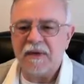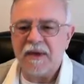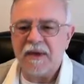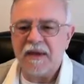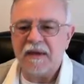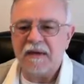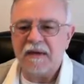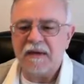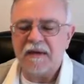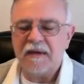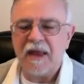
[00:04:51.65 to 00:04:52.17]

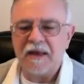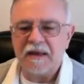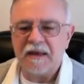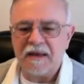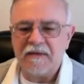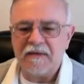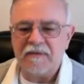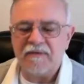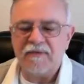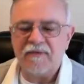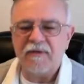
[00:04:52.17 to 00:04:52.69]
been at
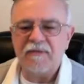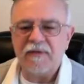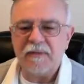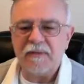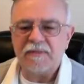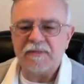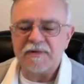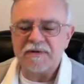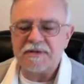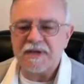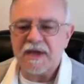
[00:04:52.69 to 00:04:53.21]
least
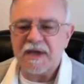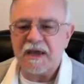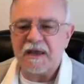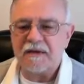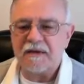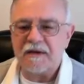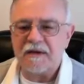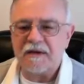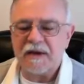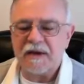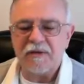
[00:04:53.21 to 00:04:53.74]

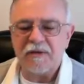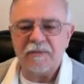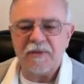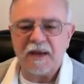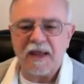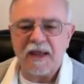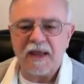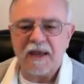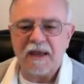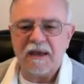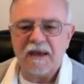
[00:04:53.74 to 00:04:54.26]
50%
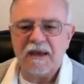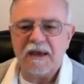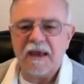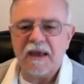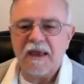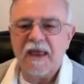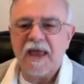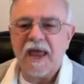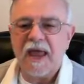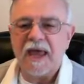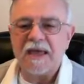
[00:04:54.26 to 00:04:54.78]
accumulated
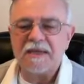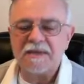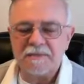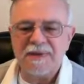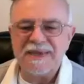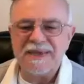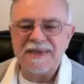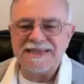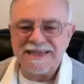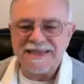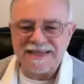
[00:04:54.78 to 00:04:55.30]
as
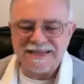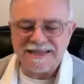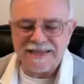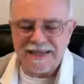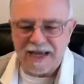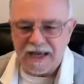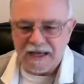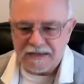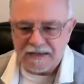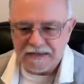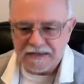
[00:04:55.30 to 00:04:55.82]
business
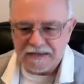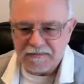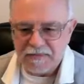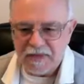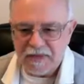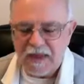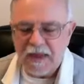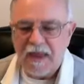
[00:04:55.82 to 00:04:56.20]
debts.